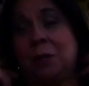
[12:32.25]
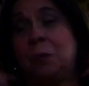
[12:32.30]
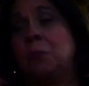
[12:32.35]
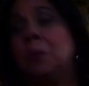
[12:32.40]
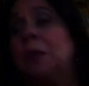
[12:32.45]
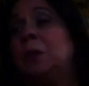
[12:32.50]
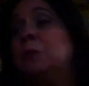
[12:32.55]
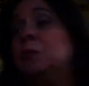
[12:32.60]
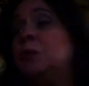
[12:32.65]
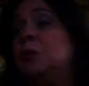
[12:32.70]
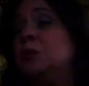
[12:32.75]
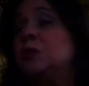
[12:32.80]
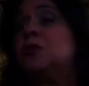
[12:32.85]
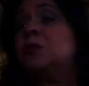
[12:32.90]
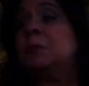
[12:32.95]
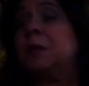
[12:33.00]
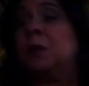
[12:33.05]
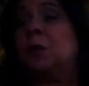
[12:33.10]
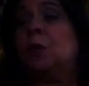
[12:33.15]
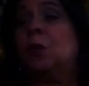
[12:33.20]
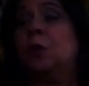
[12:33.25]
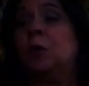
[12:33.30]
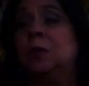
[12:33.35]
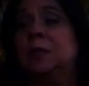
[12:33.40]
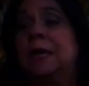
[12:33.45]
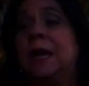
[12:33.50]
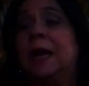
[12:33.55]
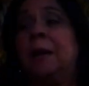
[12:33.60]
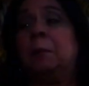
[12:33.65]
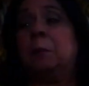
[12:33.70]
It what used to be
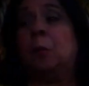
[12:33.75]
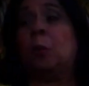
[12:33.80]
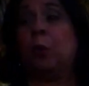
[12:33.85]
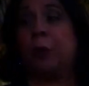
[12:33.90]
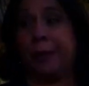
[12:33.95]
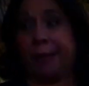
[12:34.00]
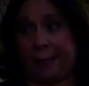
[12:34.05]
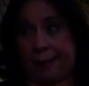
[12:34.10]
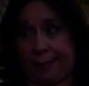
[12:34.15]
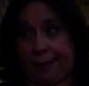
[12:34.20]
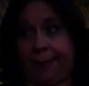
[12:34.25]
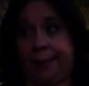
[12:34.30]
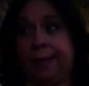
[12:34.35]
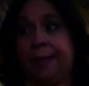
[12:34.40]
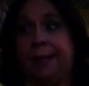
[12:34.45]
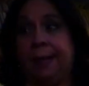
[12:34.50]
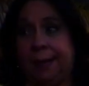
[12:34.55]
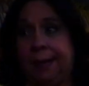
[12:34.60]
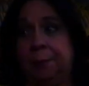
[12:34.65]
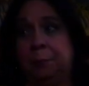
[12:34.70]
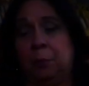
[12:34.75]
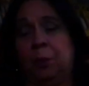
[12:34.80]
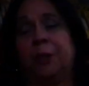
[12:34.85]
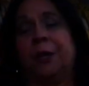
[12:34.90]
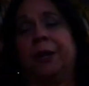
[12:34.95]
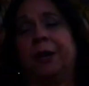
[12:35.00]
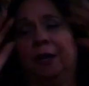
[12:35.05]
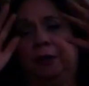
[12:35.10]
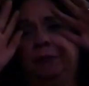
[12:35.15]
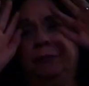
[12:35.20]
called a boy, a boy
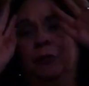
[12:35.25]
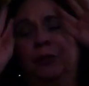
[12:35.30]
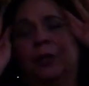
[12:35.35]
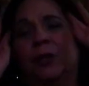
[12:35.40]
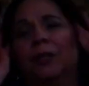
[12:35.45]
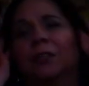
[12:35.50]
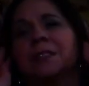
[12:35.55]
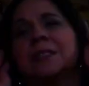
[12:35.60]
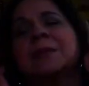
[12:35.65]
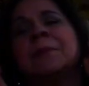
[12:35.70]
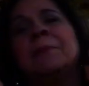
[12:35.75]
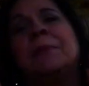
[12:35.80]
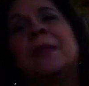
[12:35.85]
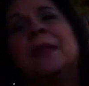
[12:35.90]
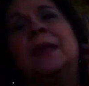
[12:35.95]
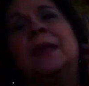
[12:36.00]
cut for girls.